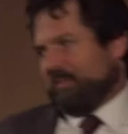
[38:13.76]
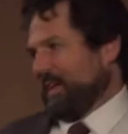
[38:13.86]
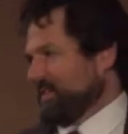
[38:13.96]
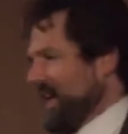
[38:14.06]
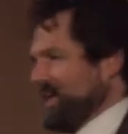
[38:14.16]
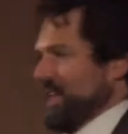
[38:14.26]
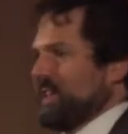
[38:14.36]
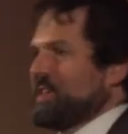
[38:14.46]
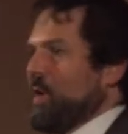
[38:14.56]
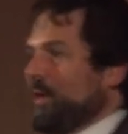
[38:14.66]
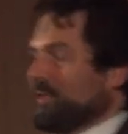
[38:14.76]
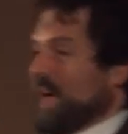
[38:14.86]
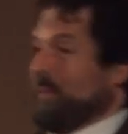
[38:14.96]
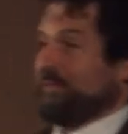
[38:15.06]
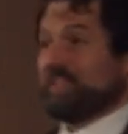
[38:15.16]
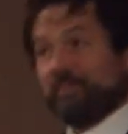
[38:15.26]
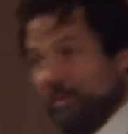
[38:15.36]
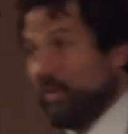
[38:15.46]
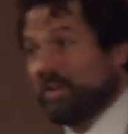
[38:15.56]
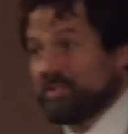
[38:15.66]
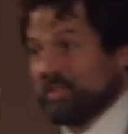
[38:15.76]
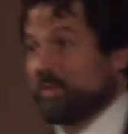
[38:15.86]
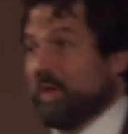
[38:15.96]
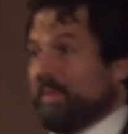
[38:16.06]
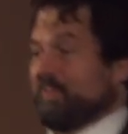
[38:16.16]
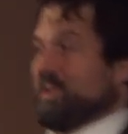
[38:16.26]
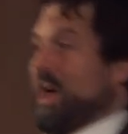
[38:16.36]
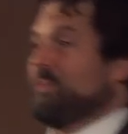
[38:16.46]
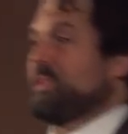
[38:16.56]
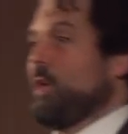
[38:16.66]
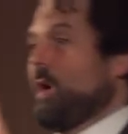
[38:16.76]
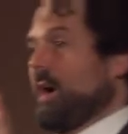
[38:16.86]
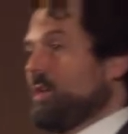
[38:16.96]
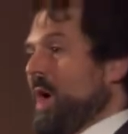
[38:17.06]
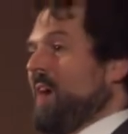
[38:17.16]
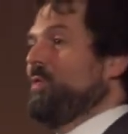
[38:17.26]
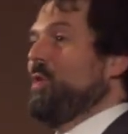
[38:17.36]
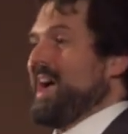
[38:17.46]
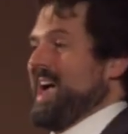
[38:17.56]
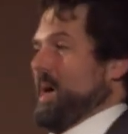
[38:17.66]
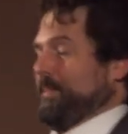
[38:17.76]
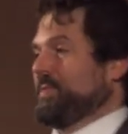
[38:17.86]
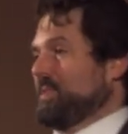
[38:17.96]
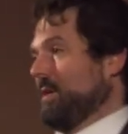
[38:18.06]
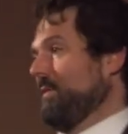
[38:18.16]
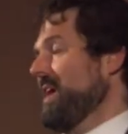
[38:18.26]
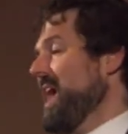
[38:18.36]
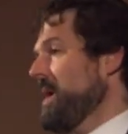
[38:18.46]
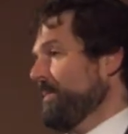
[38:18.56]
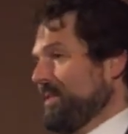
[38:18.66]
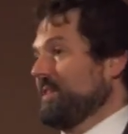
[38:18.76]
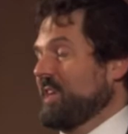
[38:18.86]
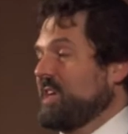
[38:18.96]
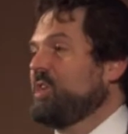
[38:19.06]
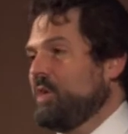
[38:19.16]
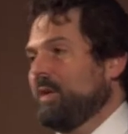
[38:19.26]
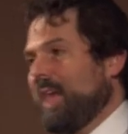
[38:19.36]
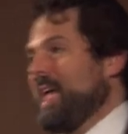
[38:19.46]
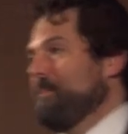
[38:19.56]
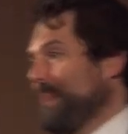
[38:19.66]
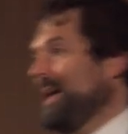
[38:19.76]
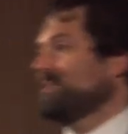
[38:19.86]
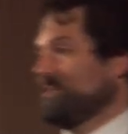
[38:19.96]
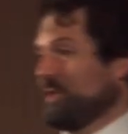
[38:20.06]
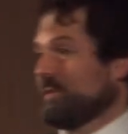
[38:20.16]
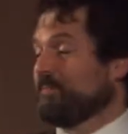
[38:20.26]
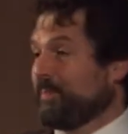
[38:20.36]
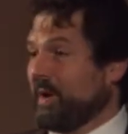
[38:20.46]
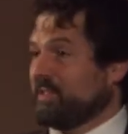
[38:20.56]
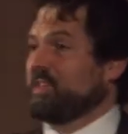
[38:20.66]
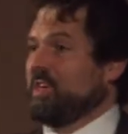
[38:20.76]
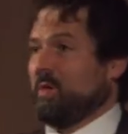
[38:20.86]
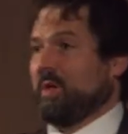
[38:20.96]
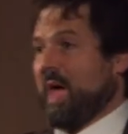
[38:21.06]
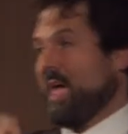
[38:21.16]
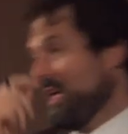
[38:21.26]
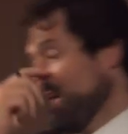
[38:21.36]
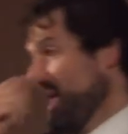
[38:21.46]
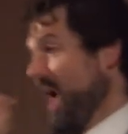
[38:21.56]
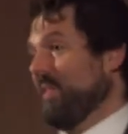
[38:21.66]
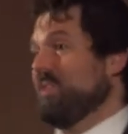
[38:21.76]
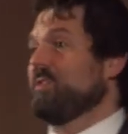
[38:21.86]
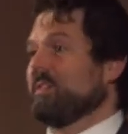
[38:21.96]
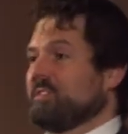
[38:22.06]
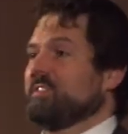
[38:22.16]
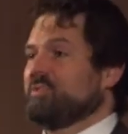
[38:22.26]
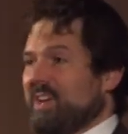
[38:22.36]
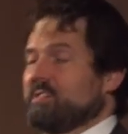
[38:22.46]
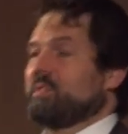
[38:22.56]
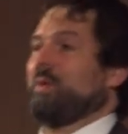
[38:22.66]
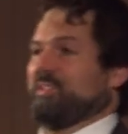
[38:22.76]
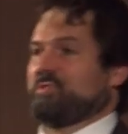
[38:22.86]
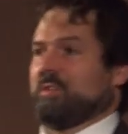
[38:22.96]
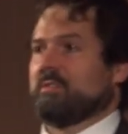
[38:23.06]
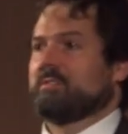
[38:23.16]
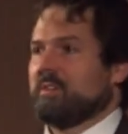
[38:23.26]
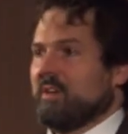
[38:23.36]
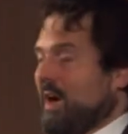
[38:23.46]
Fantastic. So we've got time, obviously, for questions. Quite a bit of time. So you have your apps, and on the apps there's a Q&A bit. You can press Q&A, and then you can suggest questions